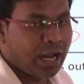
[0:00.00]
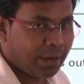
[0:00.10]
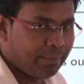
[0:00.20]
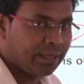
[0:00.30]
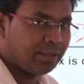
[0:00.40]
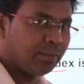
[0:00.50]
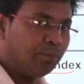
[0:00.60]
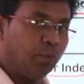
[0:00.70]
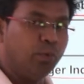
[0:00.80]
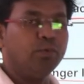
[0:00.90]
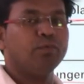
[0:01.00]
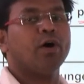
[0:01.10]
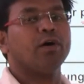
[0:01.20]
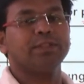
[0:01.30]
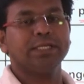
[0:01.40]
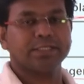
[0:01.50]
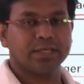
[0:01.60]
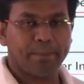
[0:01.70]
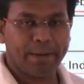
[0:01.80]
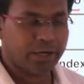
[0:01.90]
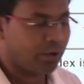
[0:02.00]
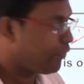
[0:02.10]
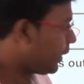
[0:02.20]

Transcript: I mean, move of the Reserve Bank of